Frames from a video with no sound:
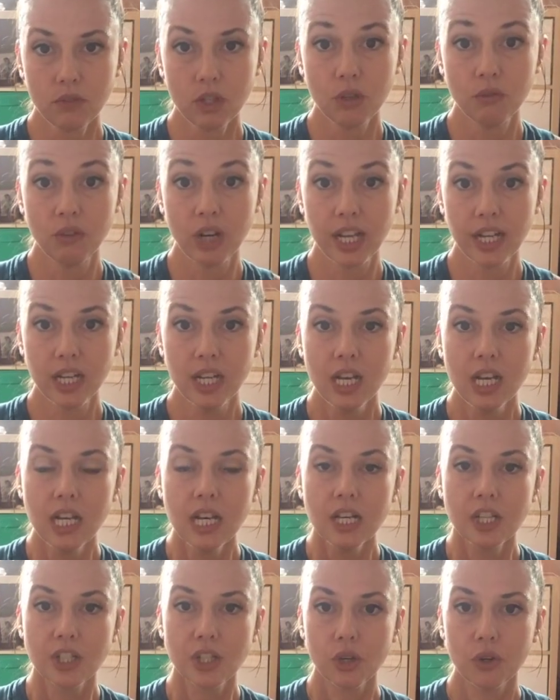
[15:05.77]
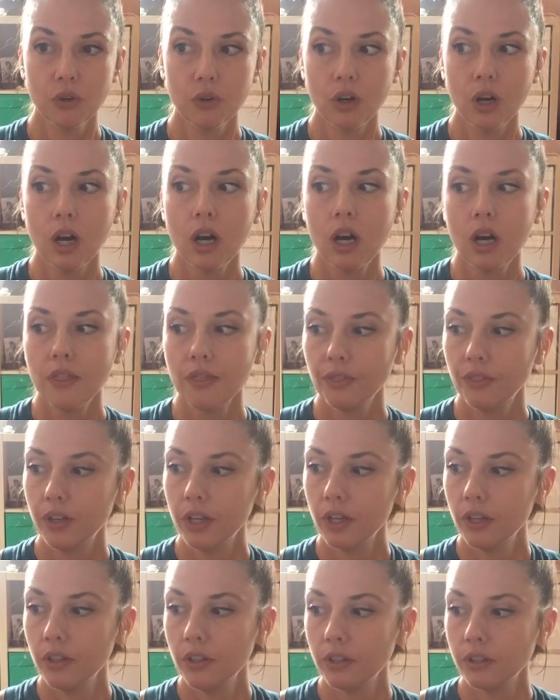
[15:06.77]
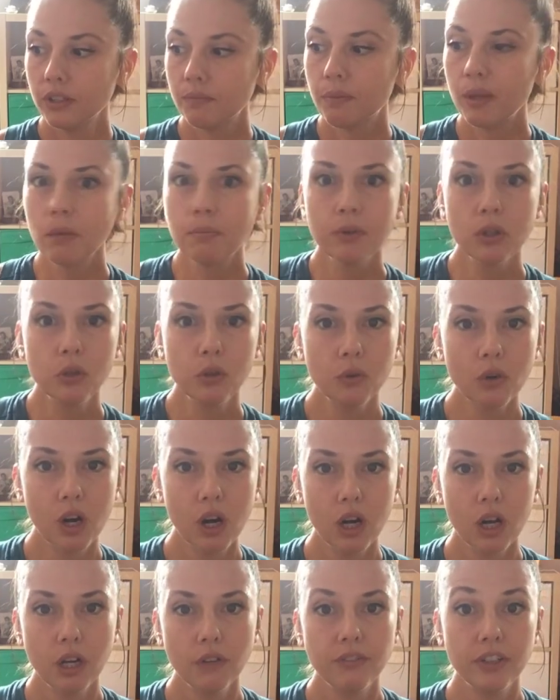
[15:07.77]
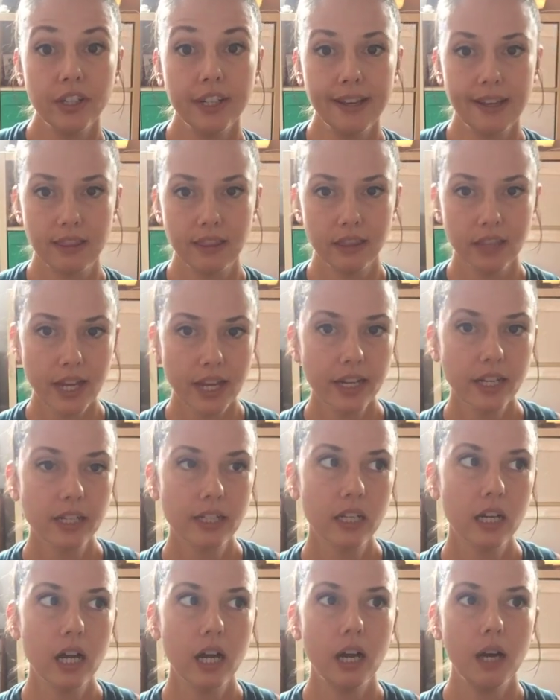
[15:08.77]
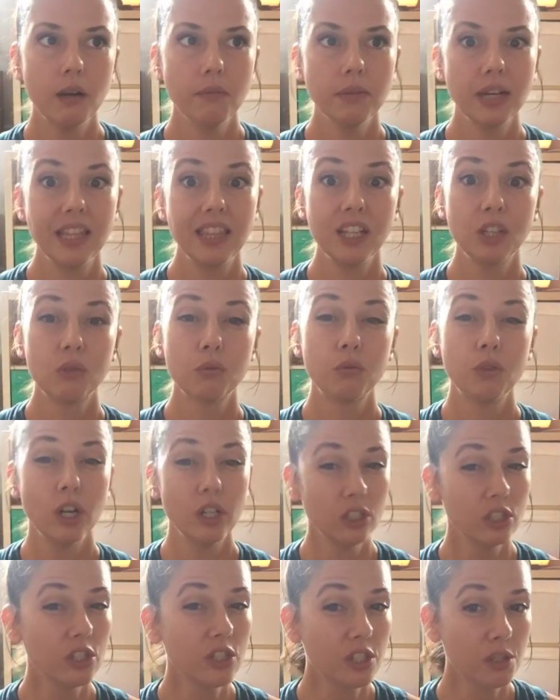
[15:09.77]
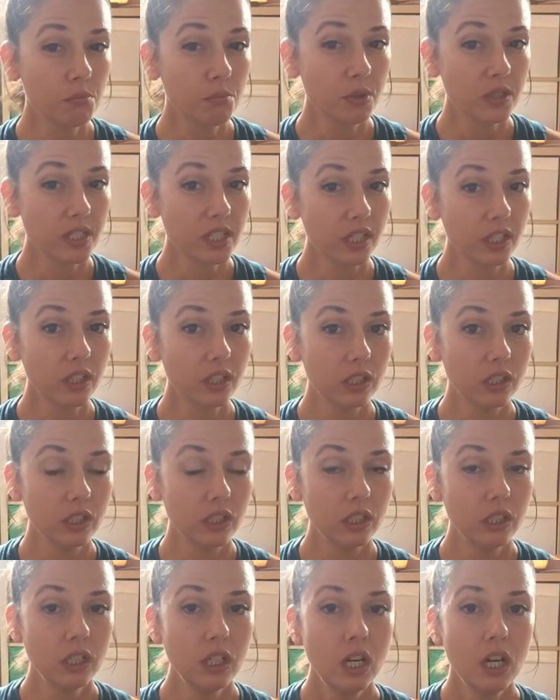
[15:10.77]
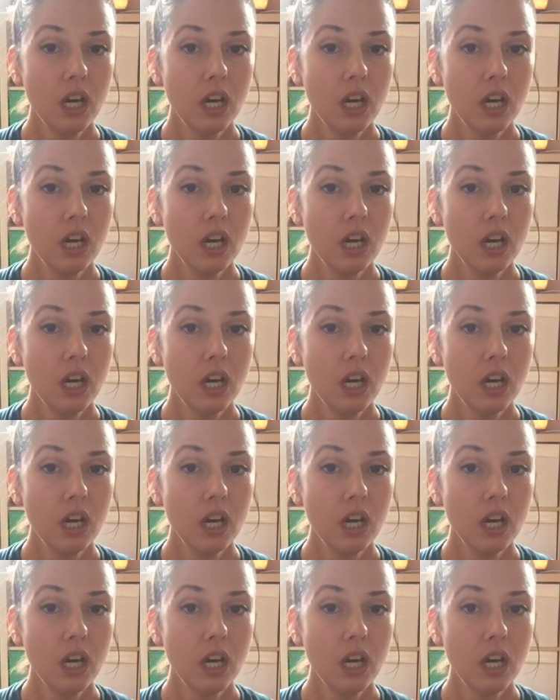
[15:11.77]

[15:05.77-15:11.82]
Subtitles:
right? So the people who are very athletic, I think runners in particular,